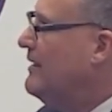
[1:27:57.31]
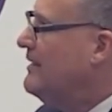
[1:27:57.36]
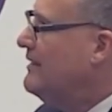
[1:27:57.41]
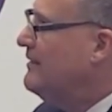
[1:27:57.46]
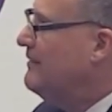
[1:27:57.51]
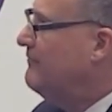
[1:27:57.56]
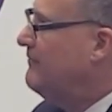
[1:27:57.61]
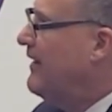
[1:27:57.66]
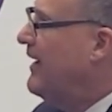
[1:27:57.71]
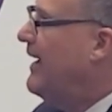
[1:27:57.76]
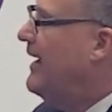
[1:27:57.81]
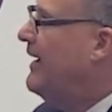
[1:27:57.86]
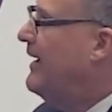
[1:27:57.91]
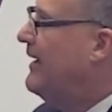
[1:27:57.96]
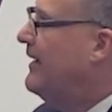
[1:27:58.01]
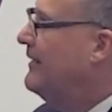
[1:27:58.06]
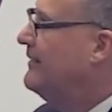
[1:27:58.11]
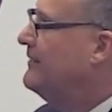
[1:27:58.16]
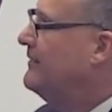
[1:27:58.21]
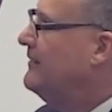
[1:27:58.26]
we have
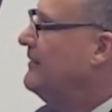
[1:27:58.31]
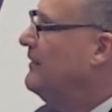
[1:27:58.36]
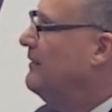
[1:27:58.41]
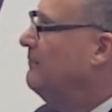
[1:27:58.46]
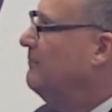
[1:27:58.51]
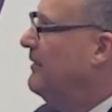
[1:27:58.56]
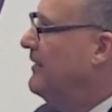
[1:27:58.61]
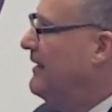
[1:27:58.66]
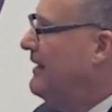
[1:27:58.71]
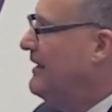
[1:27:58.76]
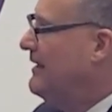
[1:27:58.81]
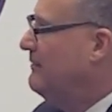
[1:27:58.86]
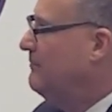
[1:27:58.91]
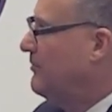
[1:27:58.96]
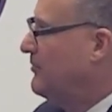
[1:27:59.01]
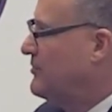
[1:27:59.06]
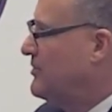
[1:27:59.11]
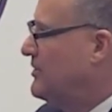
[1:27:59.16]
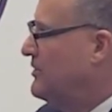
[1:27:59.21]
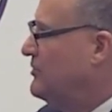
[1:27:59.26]
had been
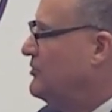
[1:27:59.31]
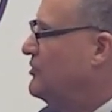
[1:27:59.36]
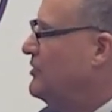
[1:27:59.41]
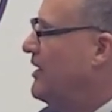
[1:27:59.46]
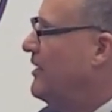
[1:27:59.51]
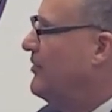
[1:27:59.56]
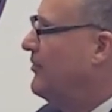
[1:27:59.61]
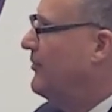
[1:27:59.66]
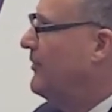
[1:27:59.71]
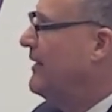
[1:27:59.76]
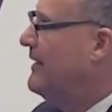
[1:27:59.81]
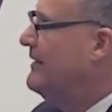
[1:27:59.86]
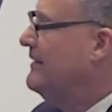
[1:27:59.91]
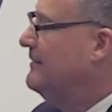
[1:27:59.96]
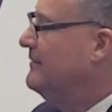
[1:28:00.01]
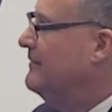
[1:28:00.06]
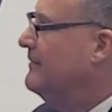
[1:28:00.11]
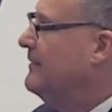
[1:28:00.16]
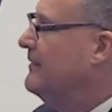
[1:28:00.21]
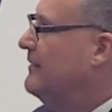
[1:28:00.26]
able to
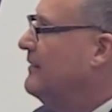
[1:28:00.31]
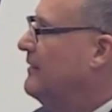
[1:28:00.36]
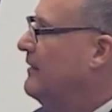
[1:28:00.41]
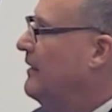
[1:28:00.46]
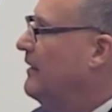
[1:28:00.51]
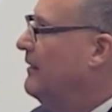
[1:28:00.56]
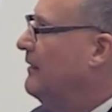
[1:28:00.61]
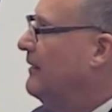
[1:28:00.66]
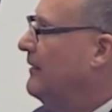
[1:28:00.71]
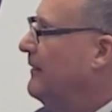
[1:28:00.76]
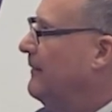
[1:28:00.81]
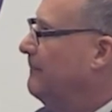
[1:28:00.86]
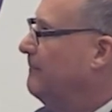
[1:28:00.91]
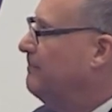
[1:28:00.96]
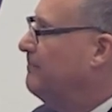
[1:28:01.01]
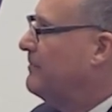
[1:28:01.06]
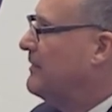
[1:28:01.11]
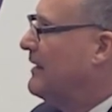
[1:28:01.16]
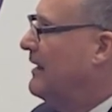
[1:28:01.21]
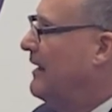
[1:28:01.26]
generate
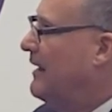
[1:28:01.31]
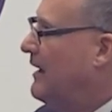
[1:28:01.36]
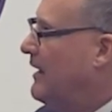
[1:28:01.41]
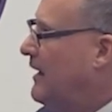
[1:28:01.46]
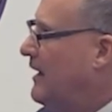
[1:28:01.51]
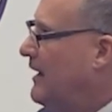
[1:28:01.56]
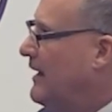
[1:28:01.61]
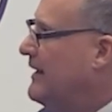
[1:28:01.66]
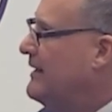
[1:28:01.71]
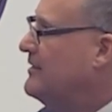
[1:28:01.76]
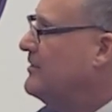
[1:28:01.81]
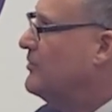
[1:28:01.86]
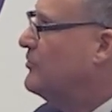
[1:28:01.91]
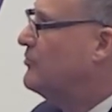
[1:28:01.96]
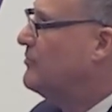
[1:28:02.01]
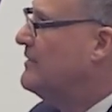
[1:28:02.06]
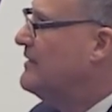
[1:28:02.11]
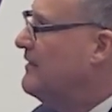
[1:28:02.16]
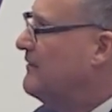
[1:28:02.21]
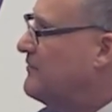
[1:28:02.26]
Um, a high
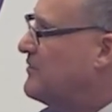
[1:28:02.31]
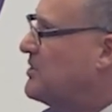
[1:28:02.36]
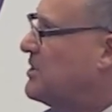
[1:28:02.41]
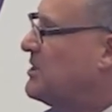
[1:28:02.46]
degree of